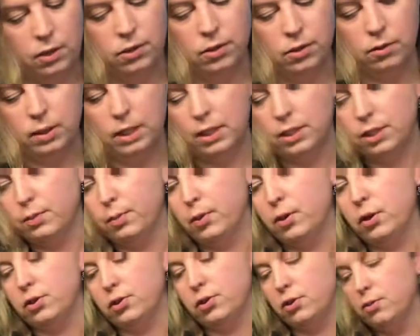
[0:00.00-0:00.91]
you don't need to
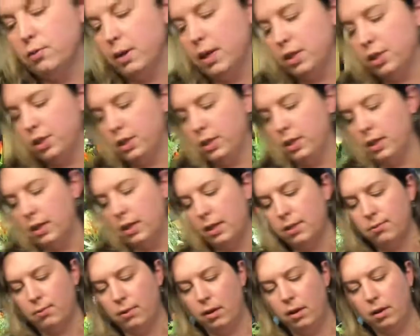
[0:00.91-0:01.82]
put too much in it
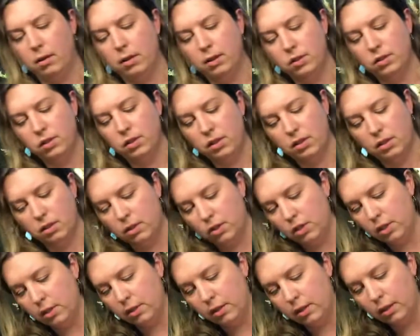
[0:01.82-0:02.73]
as well. It's
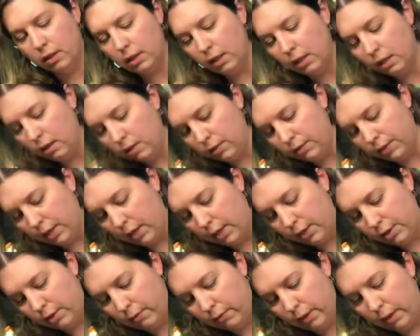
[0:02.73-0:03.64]
just a little
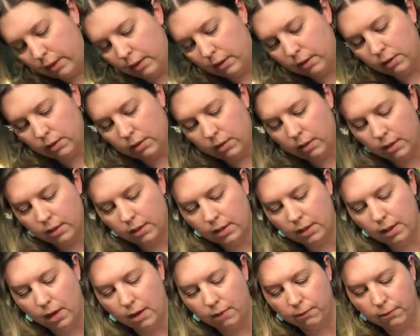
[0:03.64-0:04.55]
touch of it is
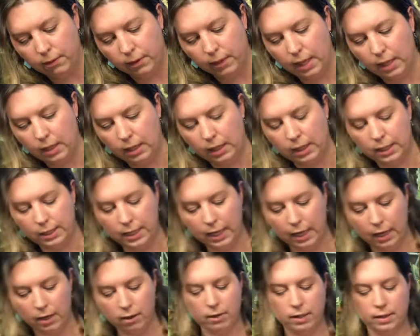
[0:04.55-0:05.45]
enough. Again, the
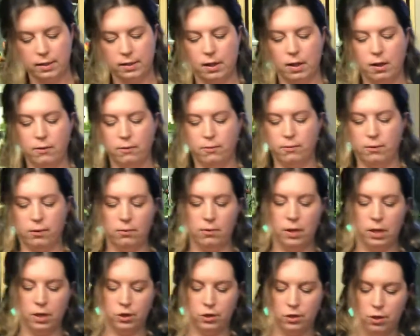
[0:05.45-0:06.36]
container itself, you
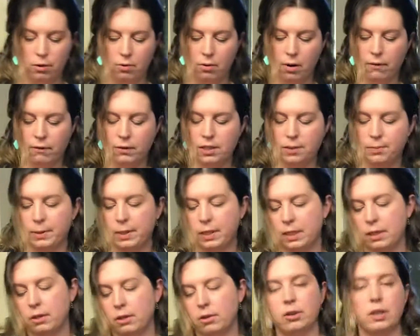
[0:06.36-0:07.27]
want to show off this
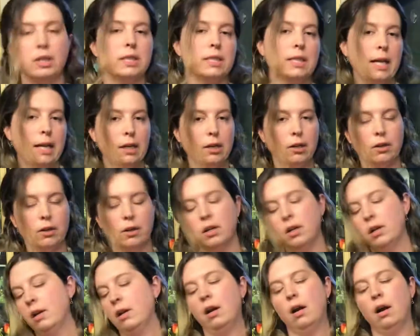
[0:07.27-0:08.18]
particular container.
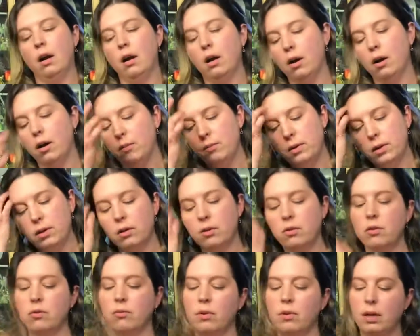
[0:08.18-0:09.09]
You
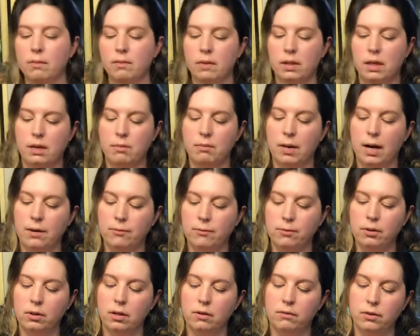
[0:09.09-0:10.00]
know, you want to keep
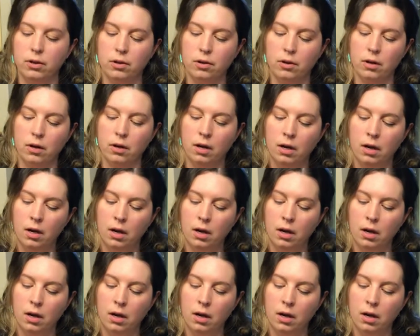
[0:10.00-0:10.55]
mindful of your